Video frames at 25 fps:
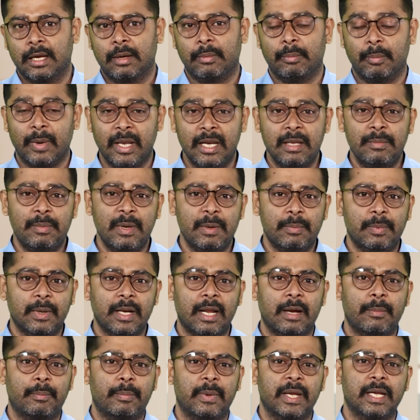Many people
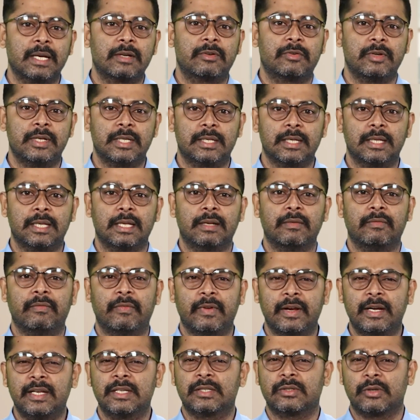are being treated in
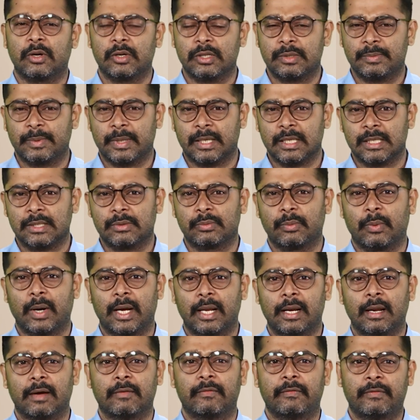various hospitals
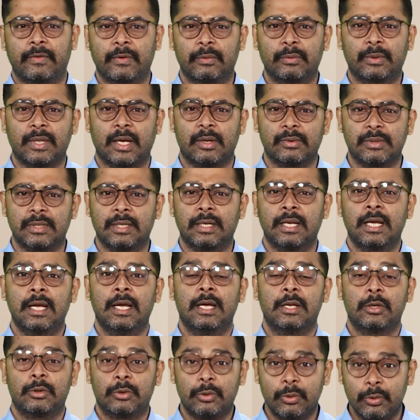while a few thousand
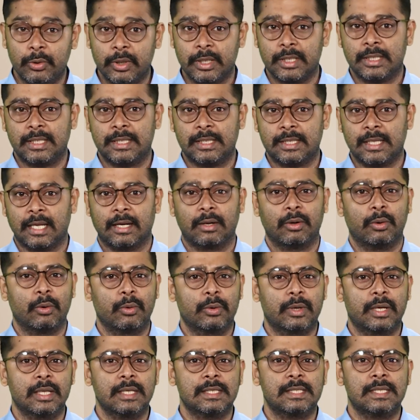tourists and
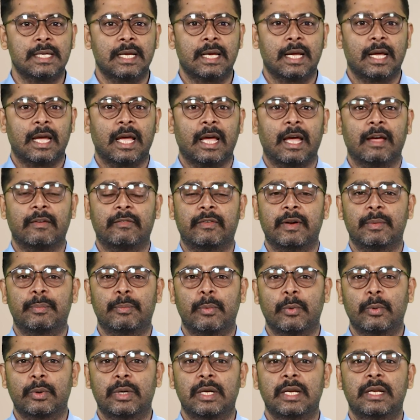locals have
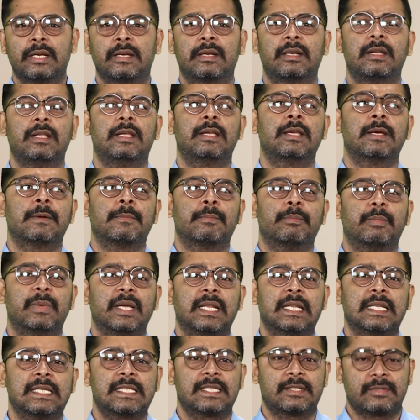reportedly
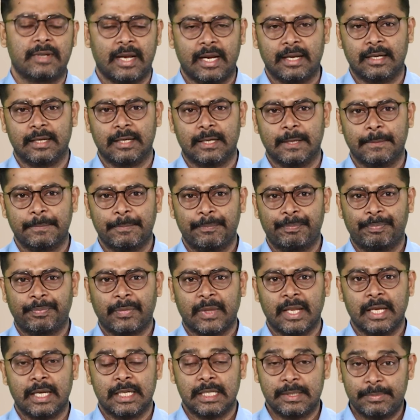been stranded,
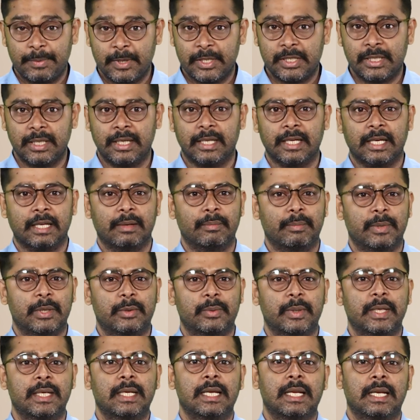especially in
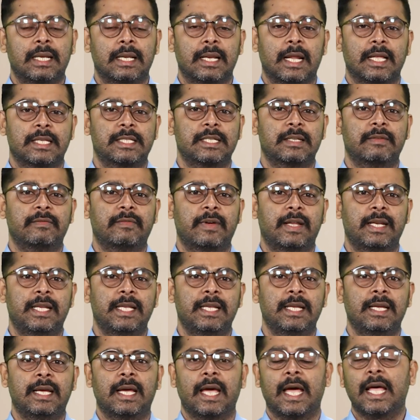between Lachen
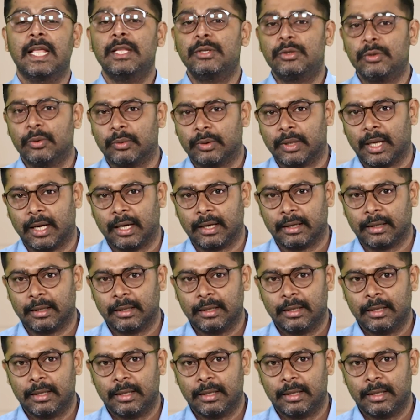Valley and Chungthang.